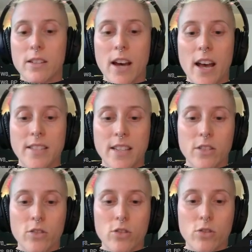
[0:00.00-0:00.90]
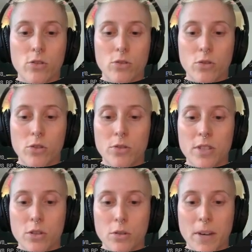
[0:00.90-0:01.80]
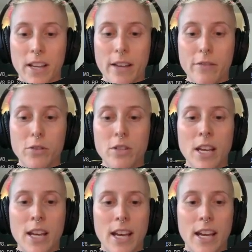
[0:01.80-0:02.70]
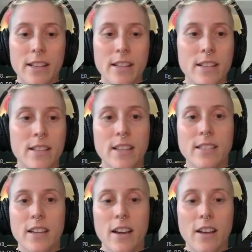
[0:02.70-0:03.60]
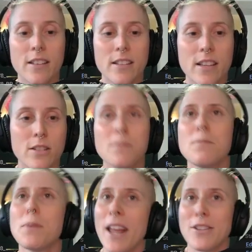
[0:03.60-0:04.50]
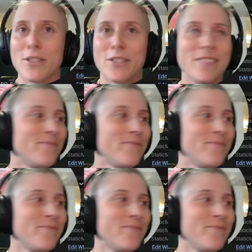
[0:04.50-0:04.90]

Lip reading: assets to use into my levels. And I think this has some potential.